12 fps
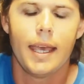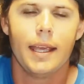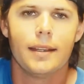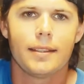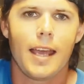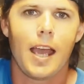
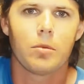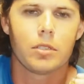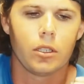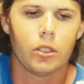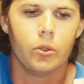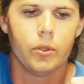it is
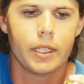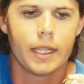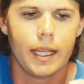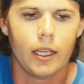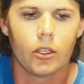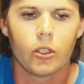absolute
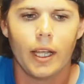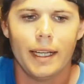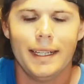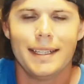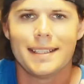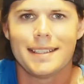killer, and
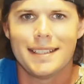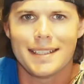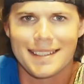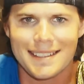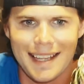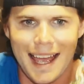it is
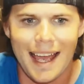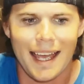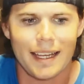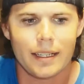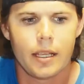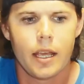
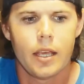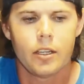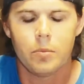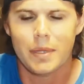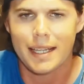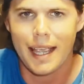designed
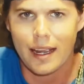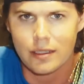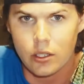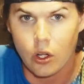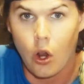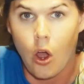to be
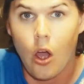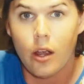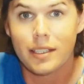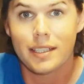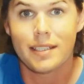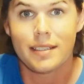cast
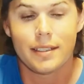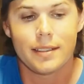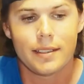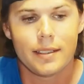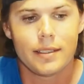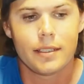long
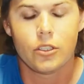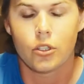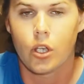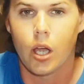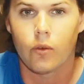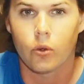distances, to
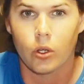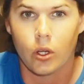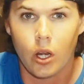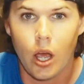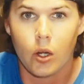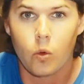cover a
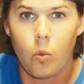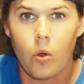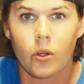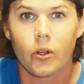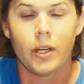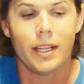lot of
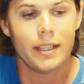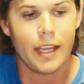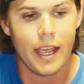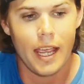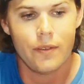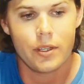water in the
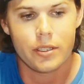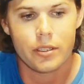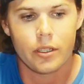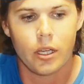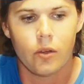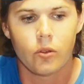heaviest
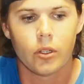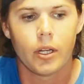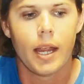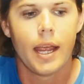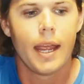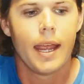of cover,
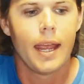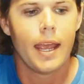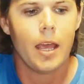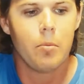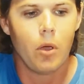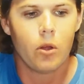
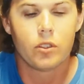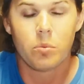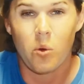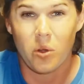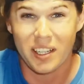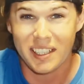and most
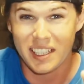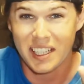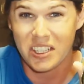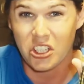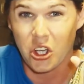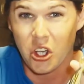importantly, to
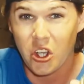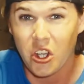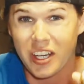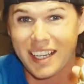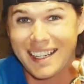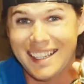get the
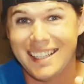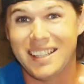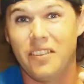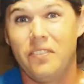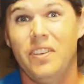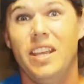hook in
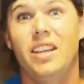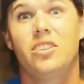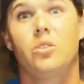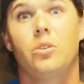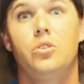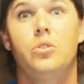the
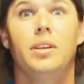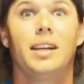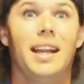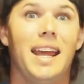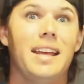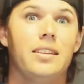fish so that you
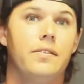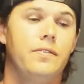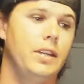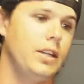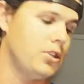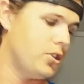can land the
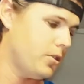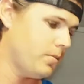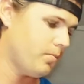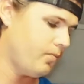fish.